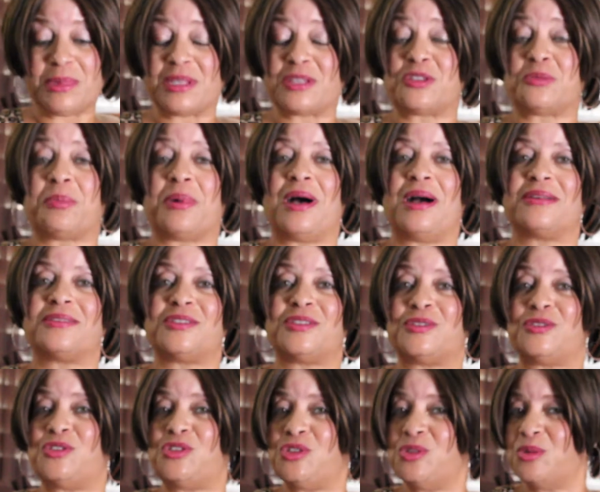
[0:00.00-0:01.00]
me this box
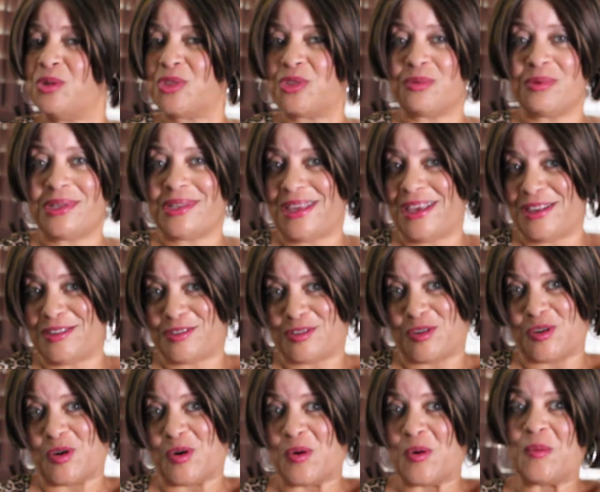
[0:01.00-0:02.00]
of two or three days
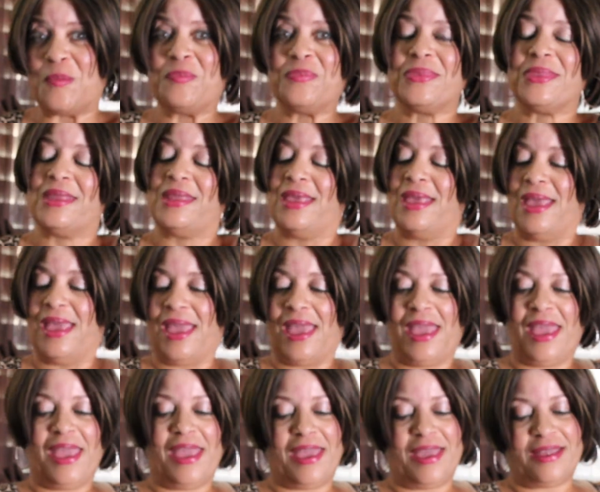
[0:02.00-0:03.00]
ago.
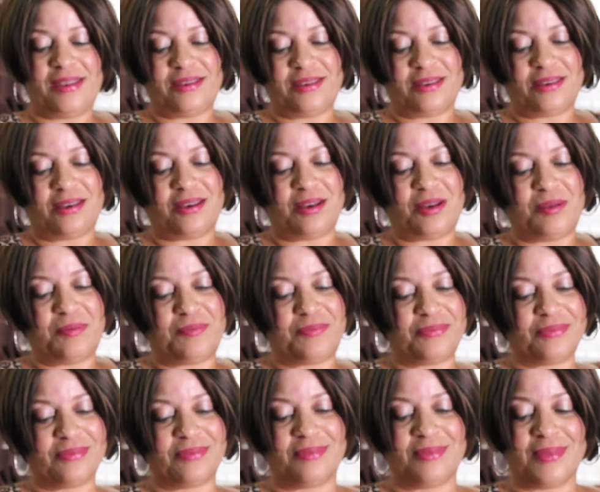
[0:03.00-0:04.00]
And
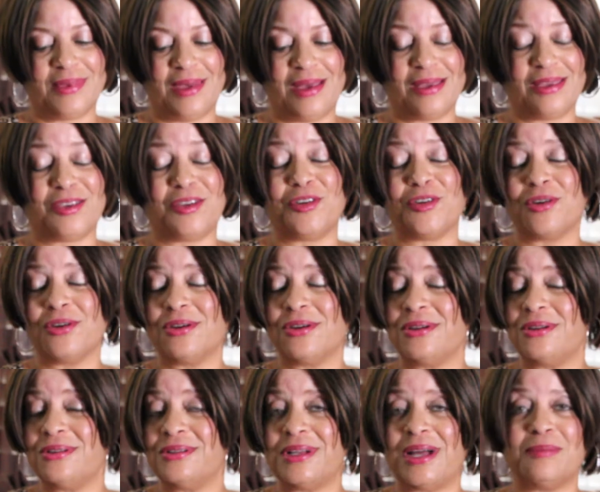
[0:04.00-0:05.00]
um,
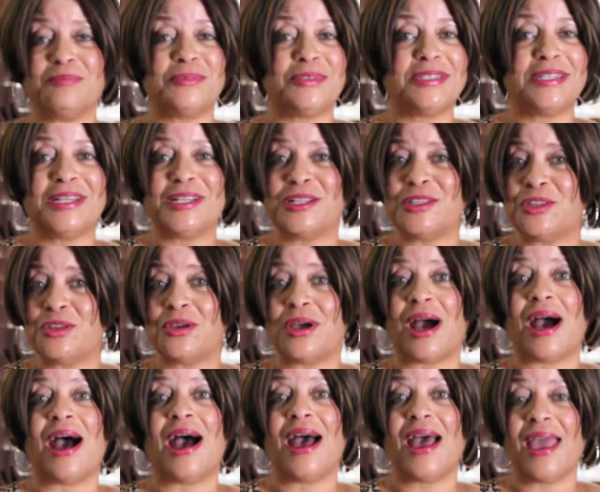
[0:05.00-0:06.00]
girl, I'm telling you,
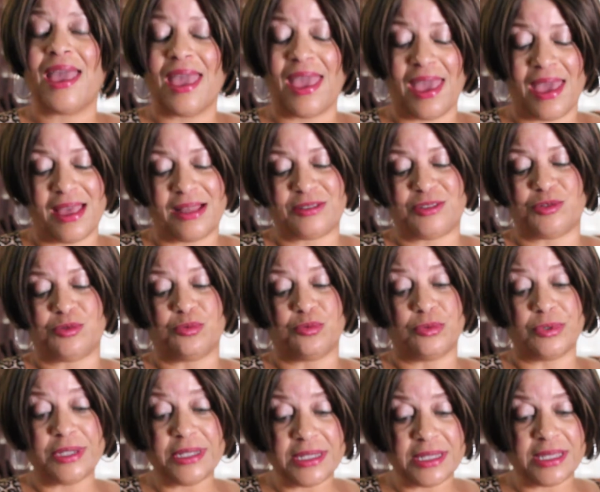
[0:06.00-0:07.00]
I had to
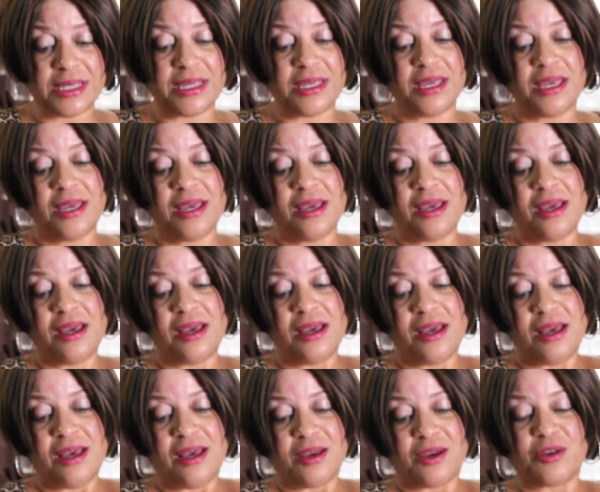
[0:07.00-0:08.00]
really
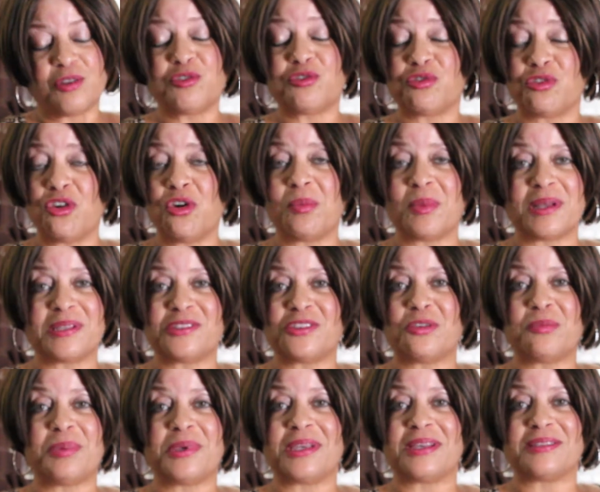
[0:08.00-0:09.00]
control
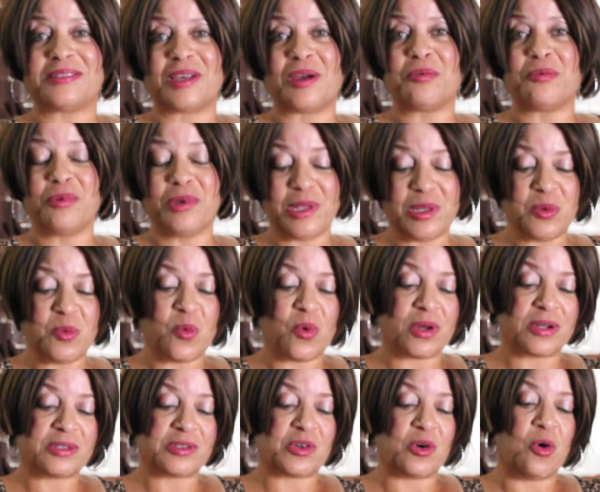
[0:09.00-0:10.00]
myself because I really
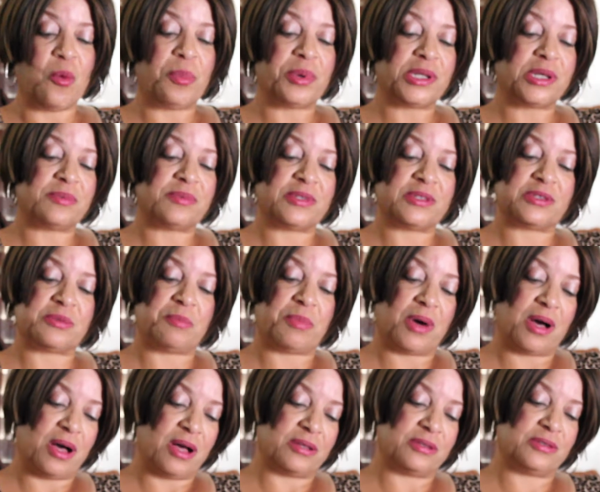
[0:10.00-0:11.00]
wanted to open up this
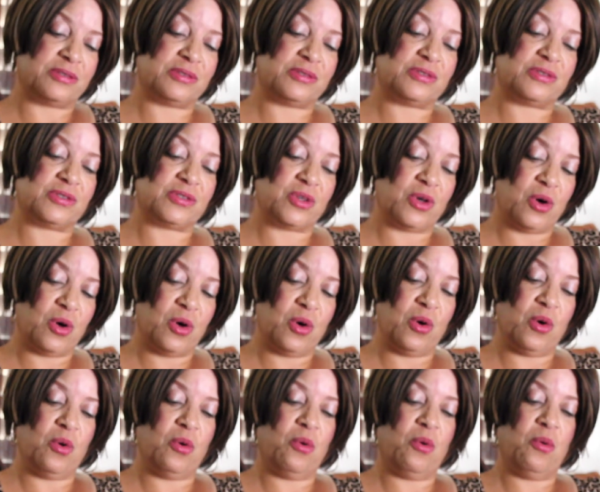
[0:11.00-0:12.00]
box
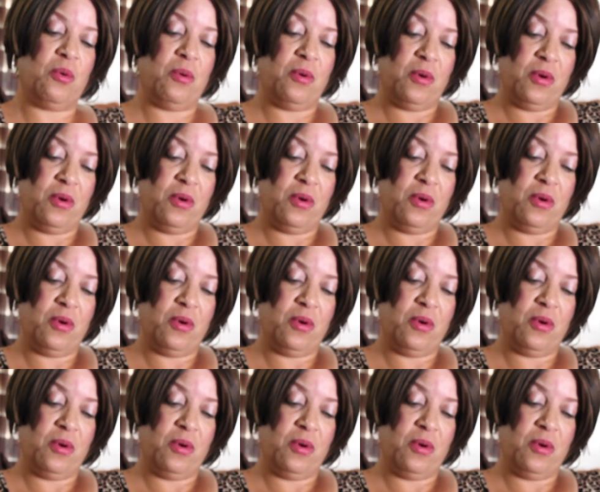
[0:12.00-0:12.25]
so